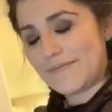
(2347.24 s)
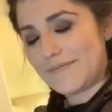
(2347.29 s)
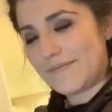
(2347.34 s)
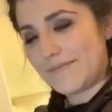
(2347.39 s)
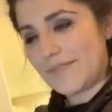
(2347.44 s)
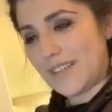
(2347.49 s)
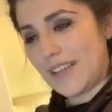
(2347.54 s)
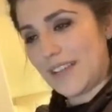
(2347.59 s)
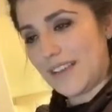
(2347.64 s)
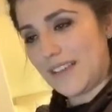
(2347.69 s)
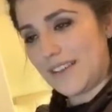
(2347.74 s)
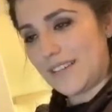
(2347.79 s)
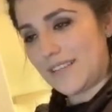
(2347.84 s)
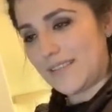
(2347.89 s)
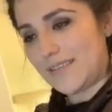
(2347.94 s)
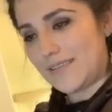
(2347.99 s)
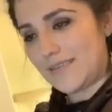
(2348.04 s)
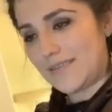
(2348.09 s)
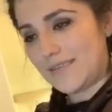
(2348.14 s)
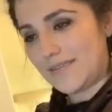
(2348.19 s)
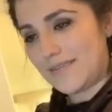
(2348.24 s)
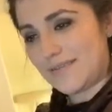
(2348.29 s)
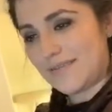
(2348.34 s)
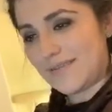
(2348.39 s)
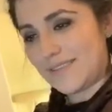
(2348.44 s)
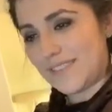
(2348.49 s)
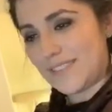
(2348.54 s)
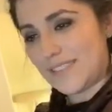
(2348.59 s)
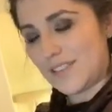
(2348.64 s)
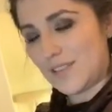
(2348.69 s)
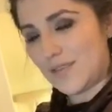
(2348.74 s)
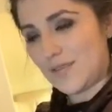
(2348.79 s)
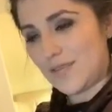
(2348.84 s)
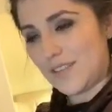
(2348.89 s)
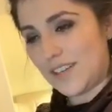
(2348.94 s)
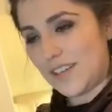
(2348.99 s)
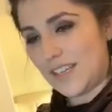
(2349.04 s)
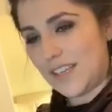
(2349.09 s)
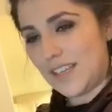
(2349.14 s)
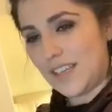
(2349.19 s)
So
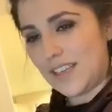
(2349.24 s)
funny.